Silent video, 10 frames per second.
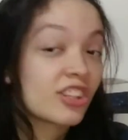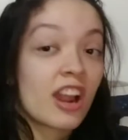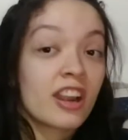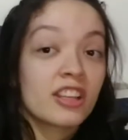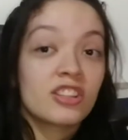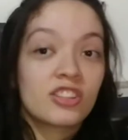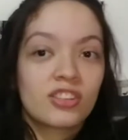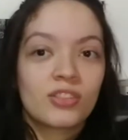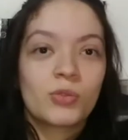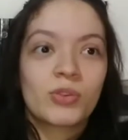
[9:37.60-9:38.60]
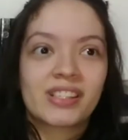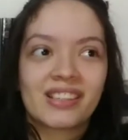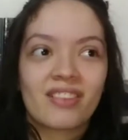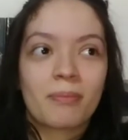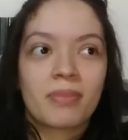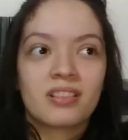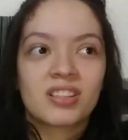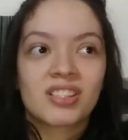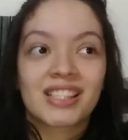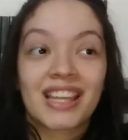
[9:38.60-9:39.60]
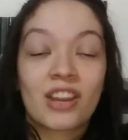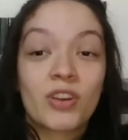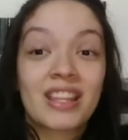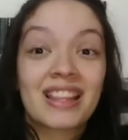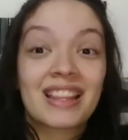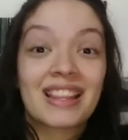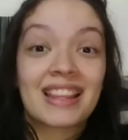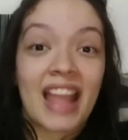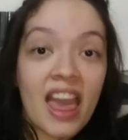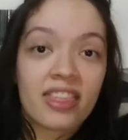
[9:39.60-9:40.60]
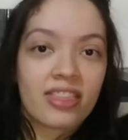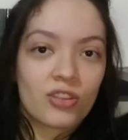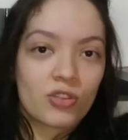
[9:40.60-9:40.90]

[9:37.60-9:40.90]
starting to receive a bunch of scary death